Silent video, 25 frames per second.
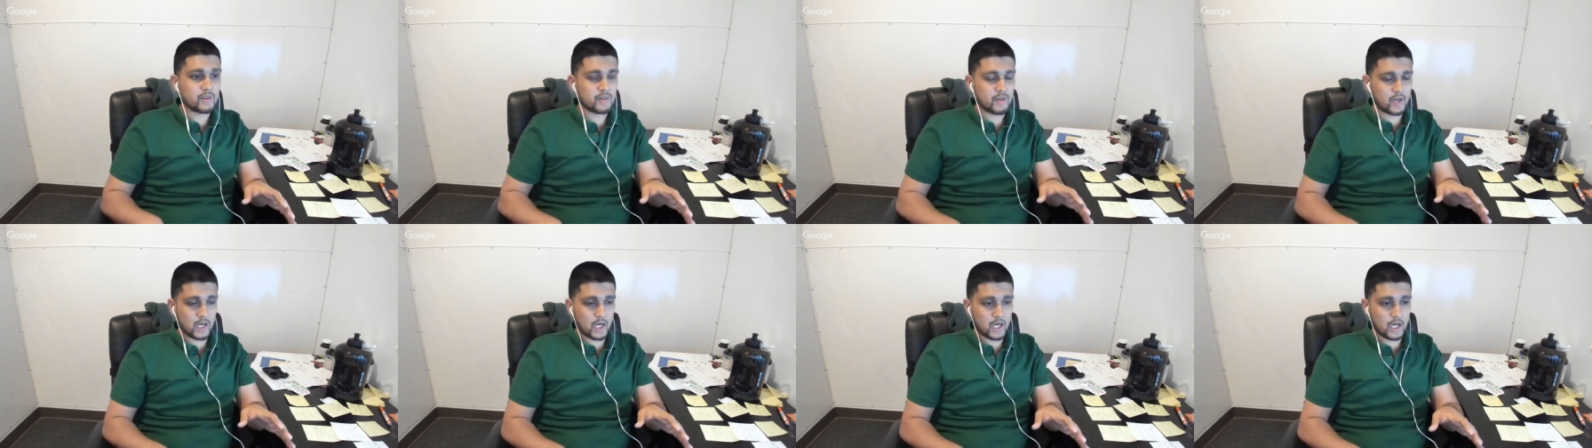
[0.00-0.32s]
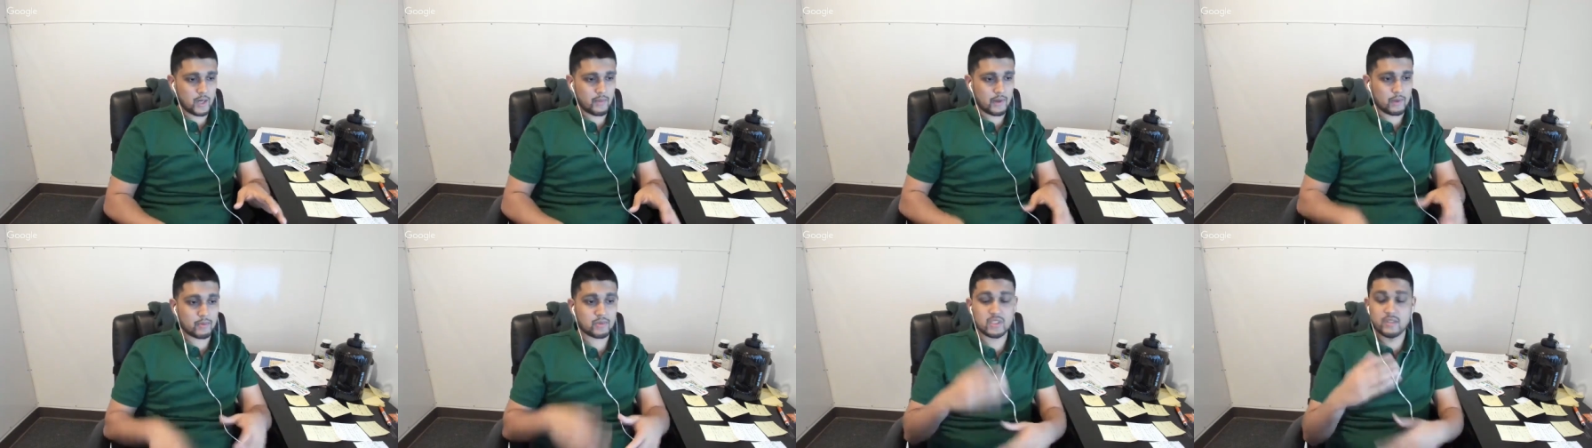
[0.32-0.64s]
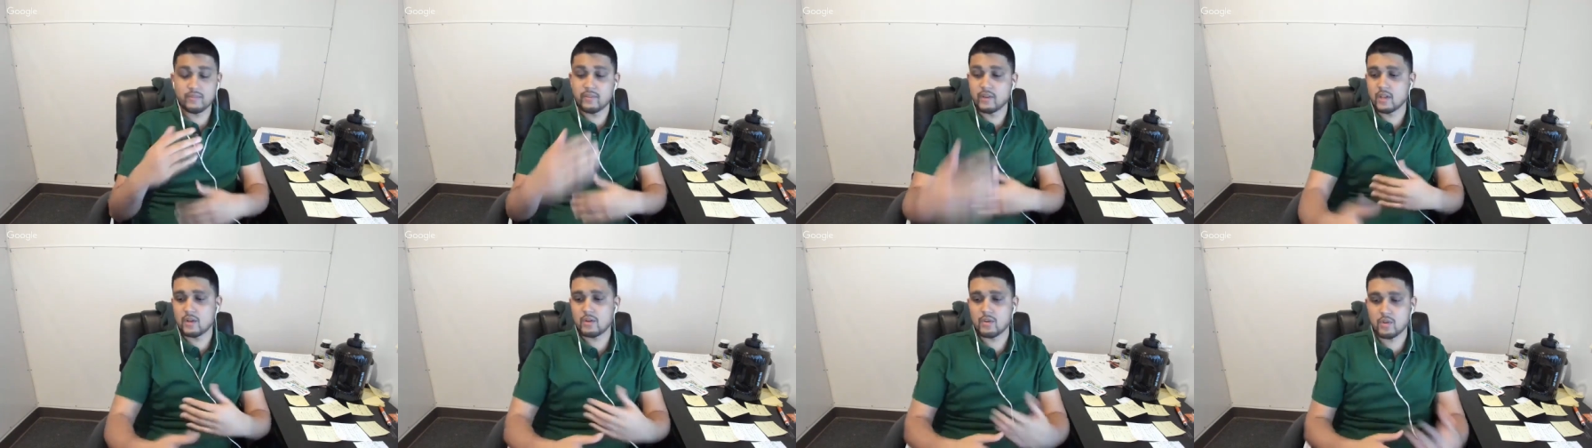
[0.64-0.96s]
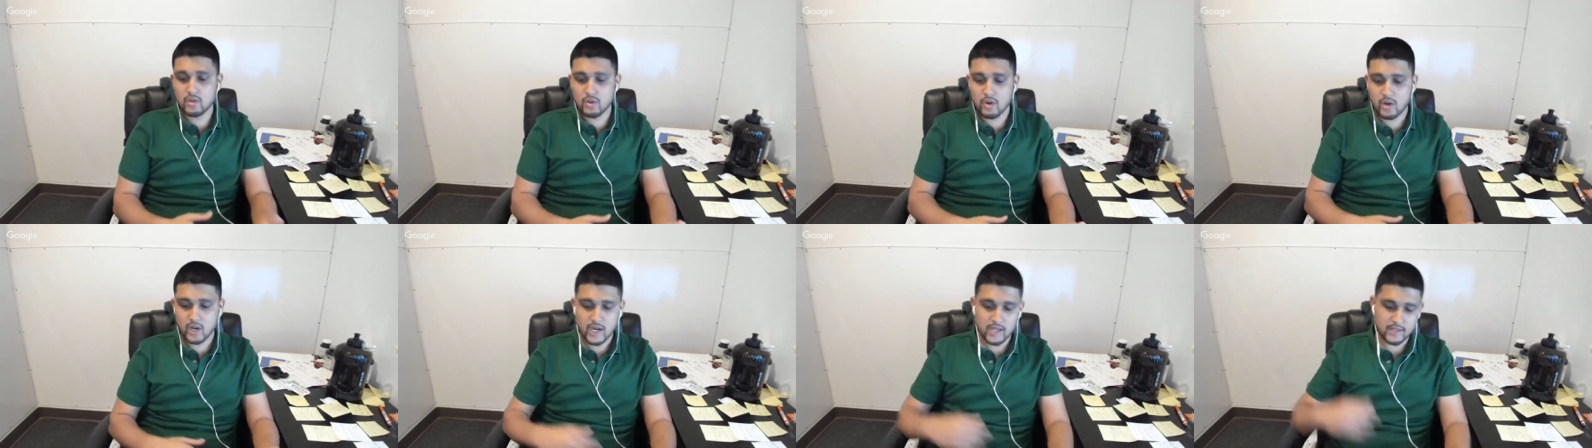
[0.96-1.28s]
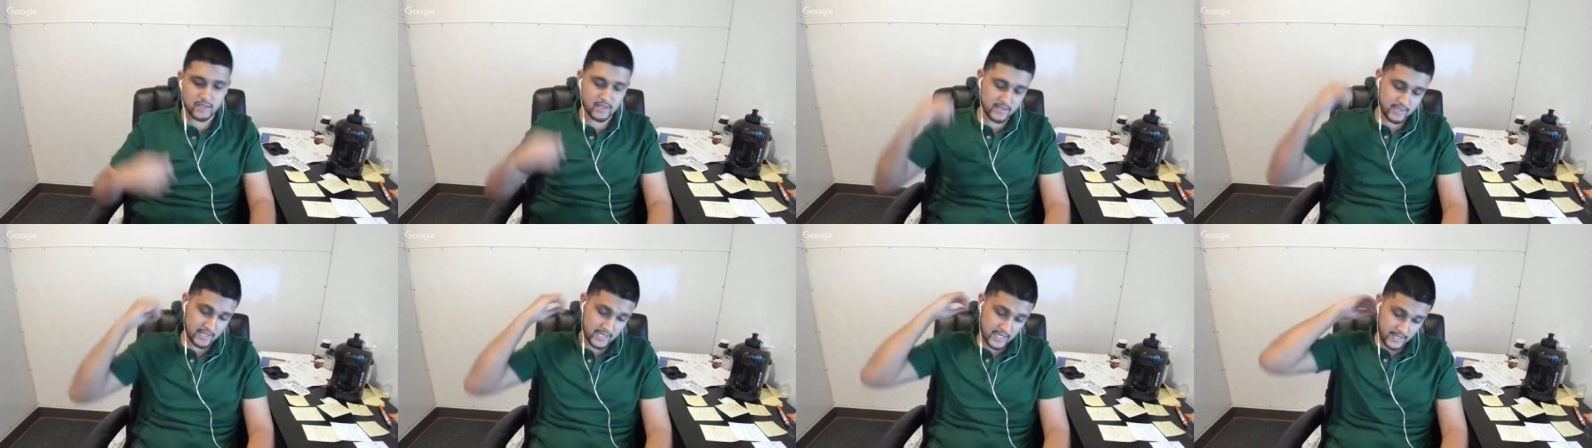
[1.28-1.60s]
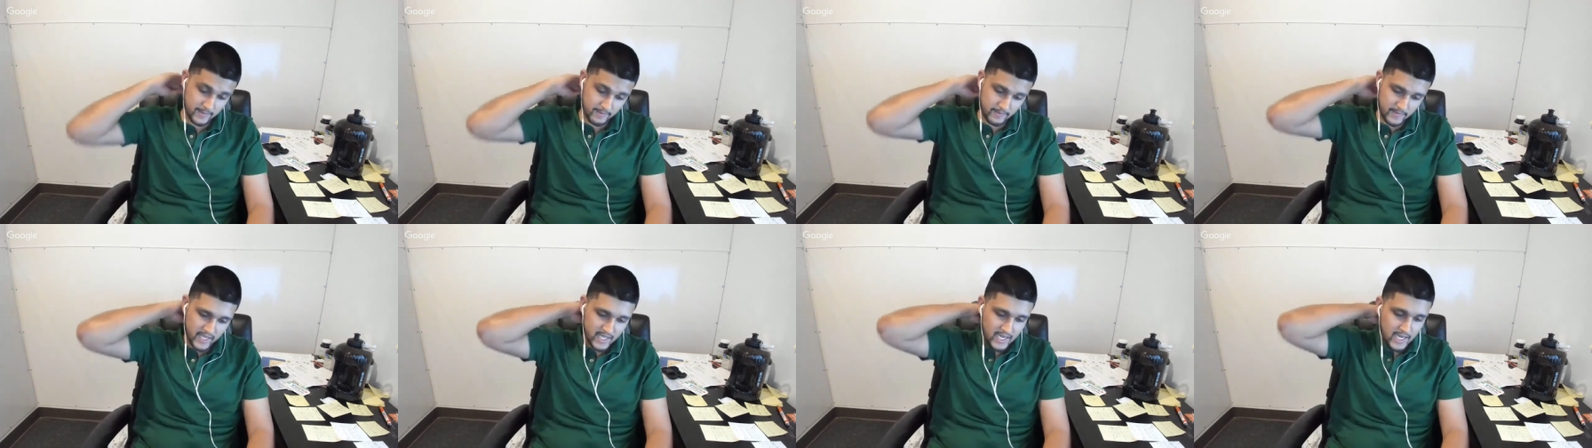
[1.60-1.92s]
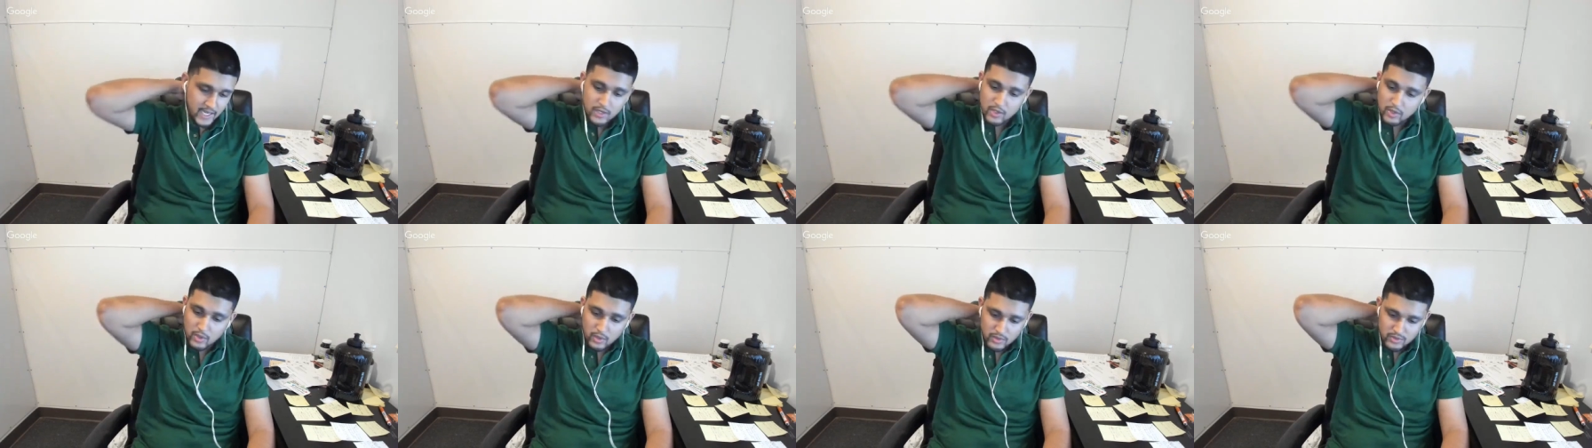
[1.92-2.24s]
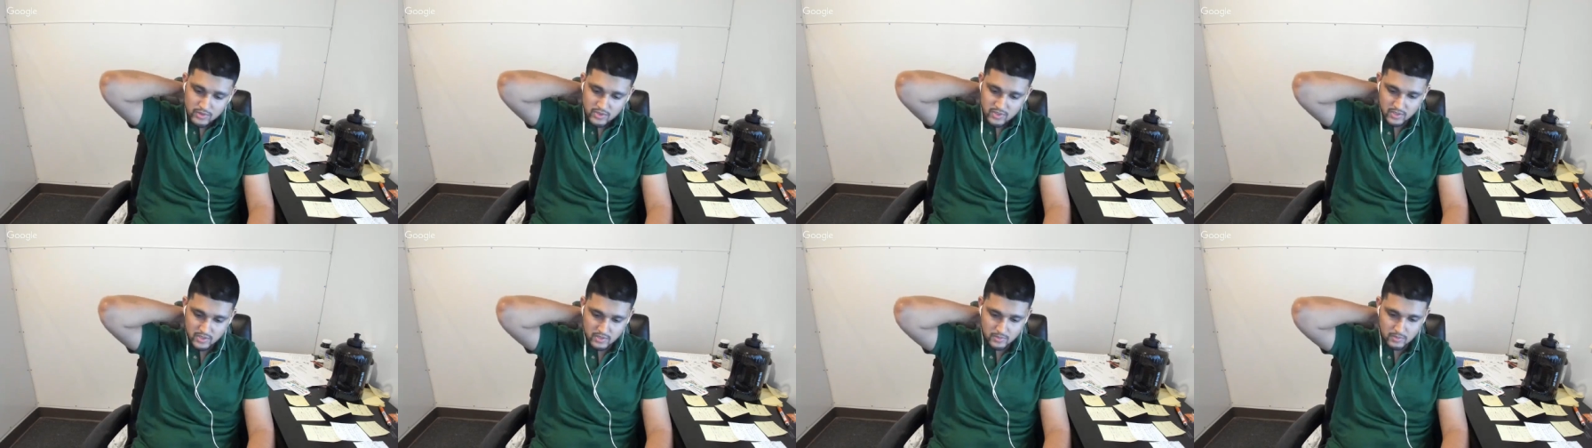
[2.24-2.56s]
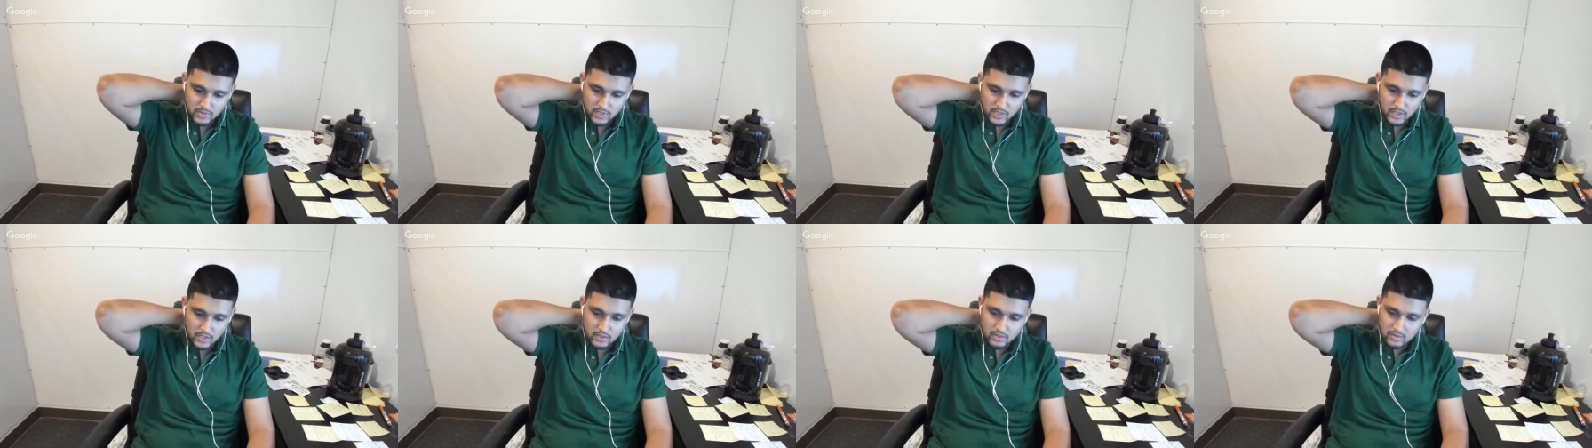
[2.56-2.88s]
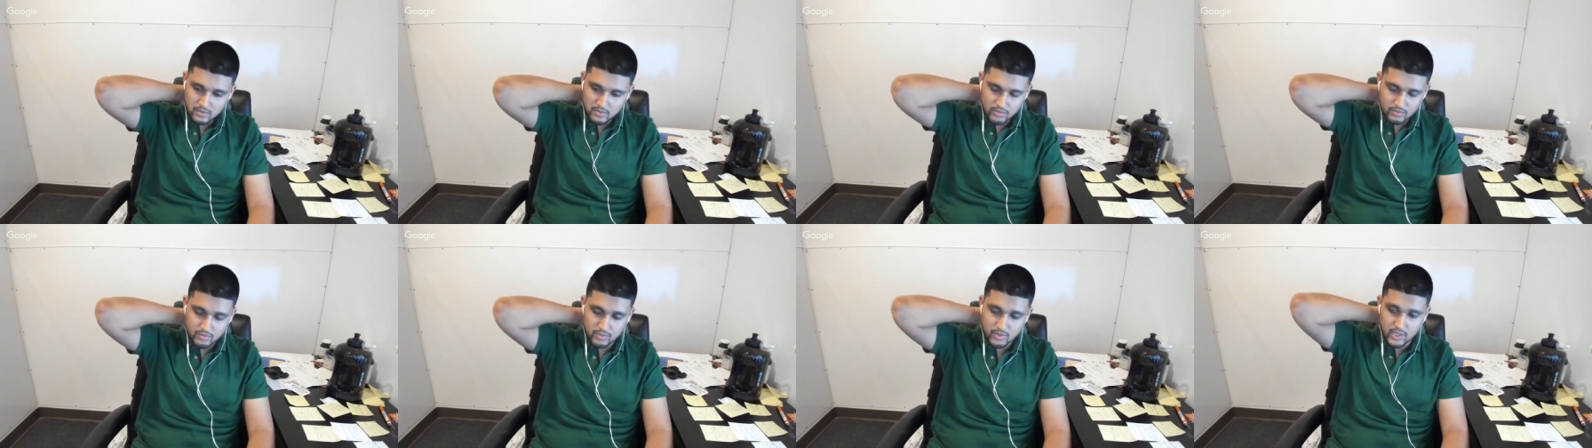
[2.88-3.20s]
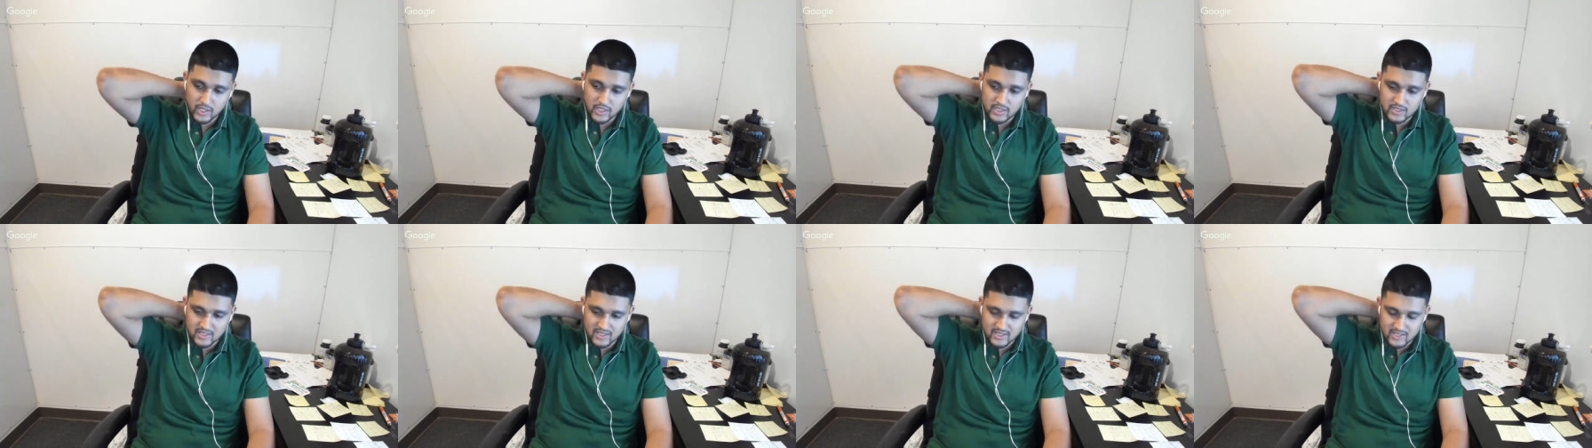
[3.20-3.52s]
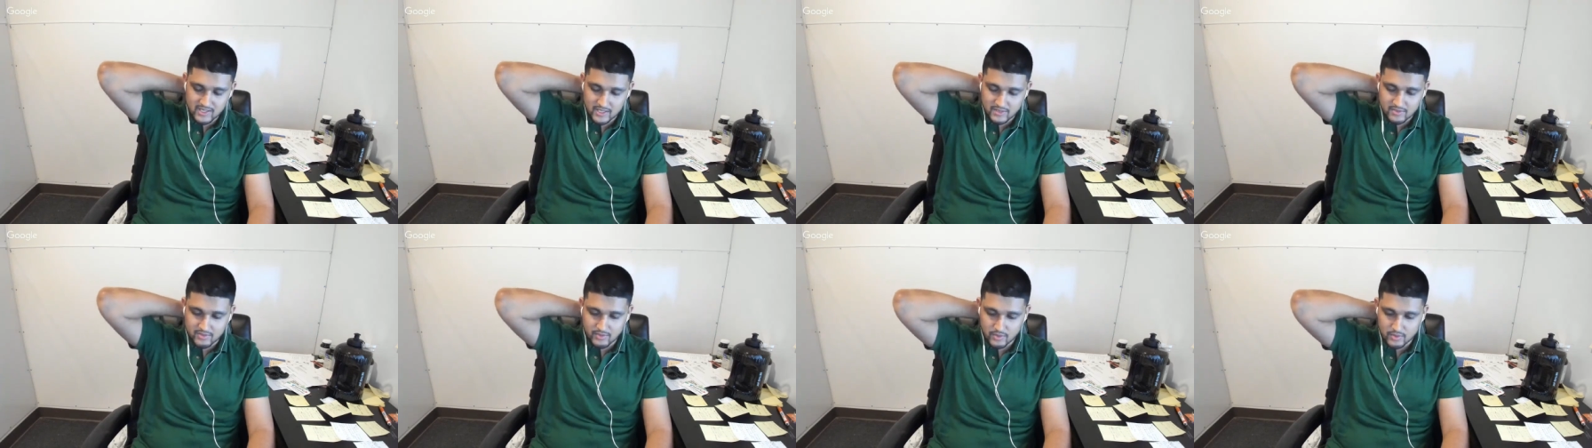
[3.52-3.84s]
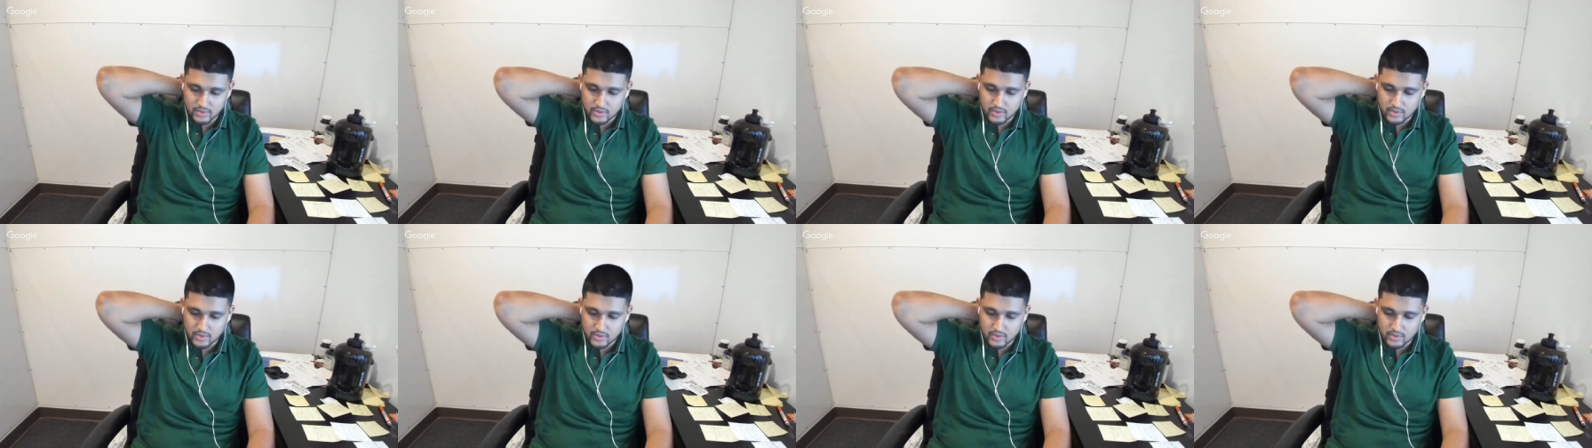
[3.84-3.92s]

Um, I was living in New York at the time, and I knew it was going to be really successful.